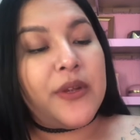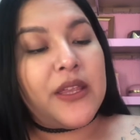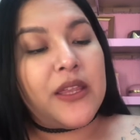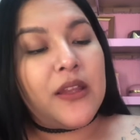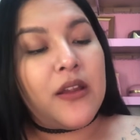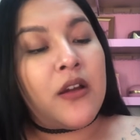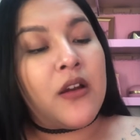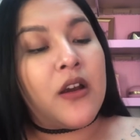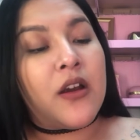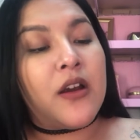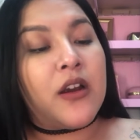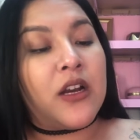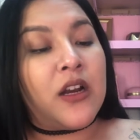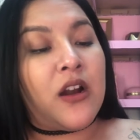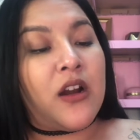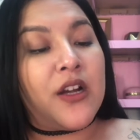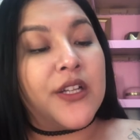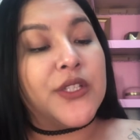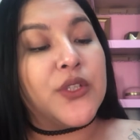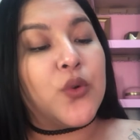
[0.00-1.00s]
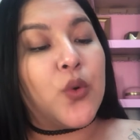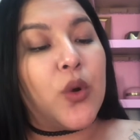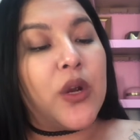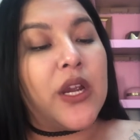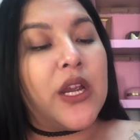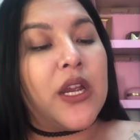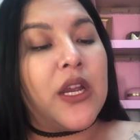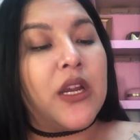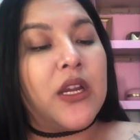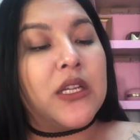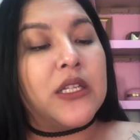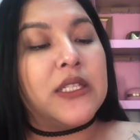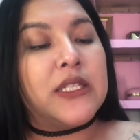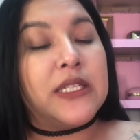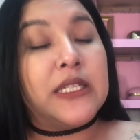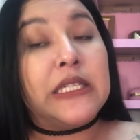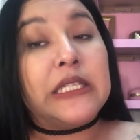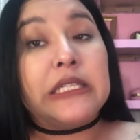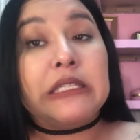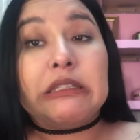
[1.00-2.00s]
with, or contouring,
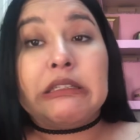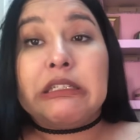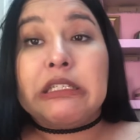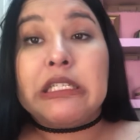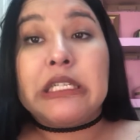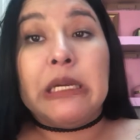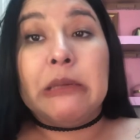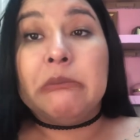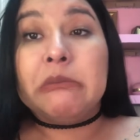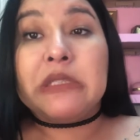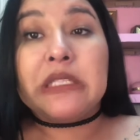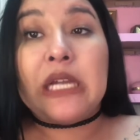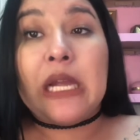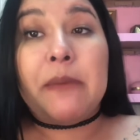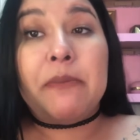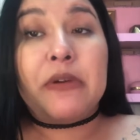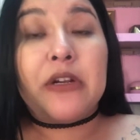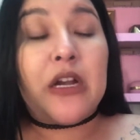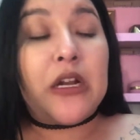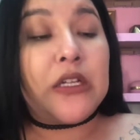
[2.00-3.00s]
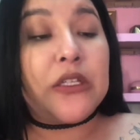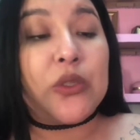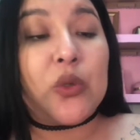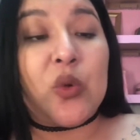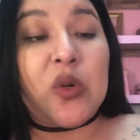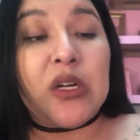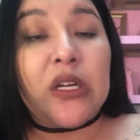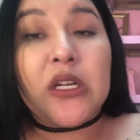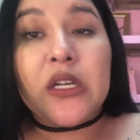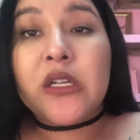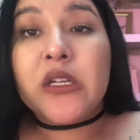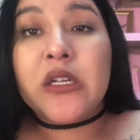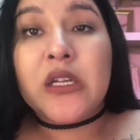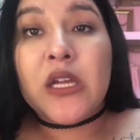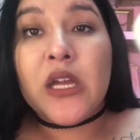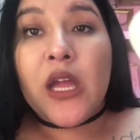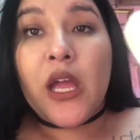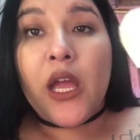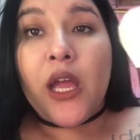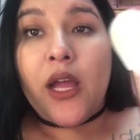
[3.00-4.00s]
some type of contouring.
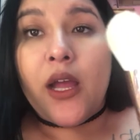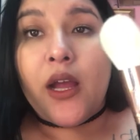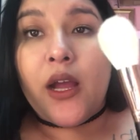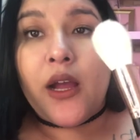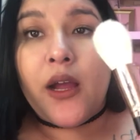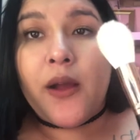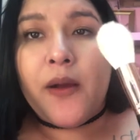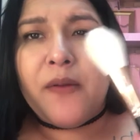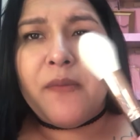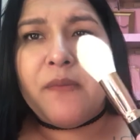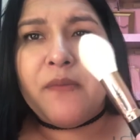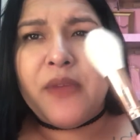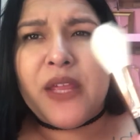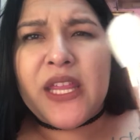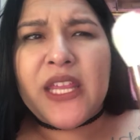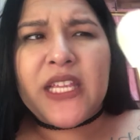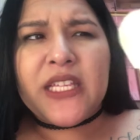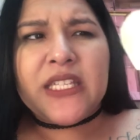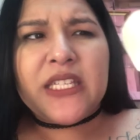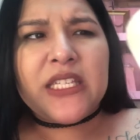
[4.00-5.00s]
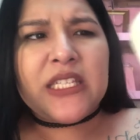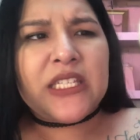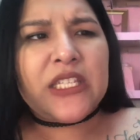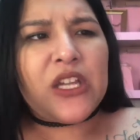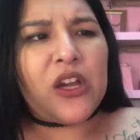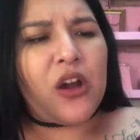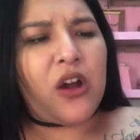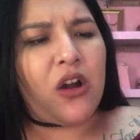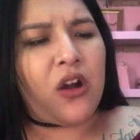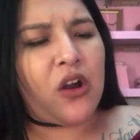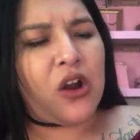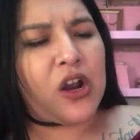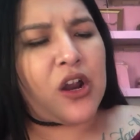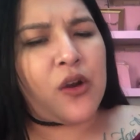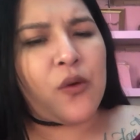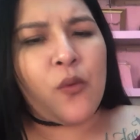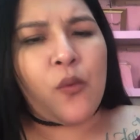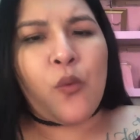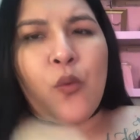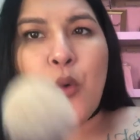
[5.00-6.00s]
But this is the
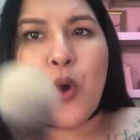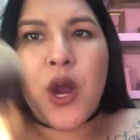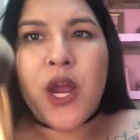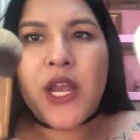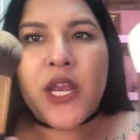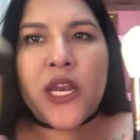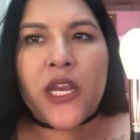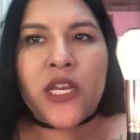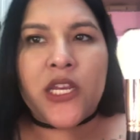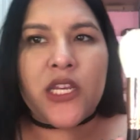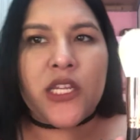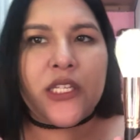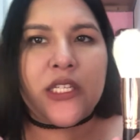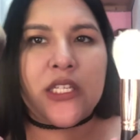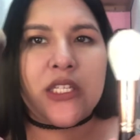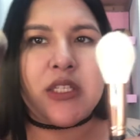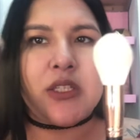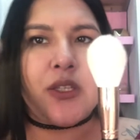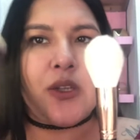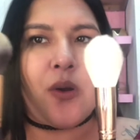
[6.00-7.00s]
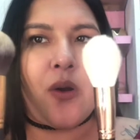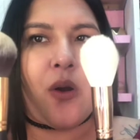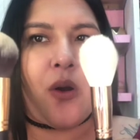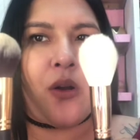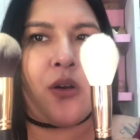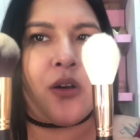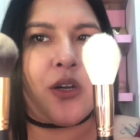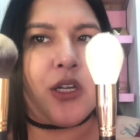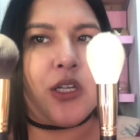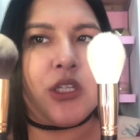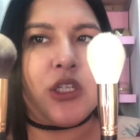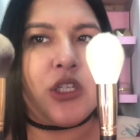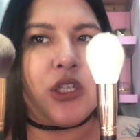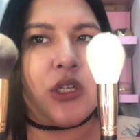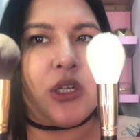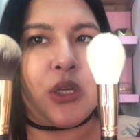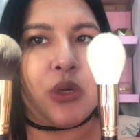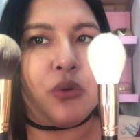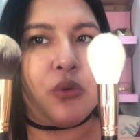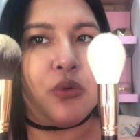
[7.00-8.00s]
R1 and this is the
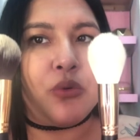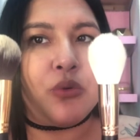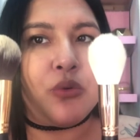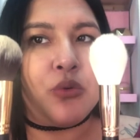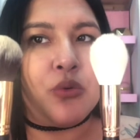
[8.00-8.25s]
R2.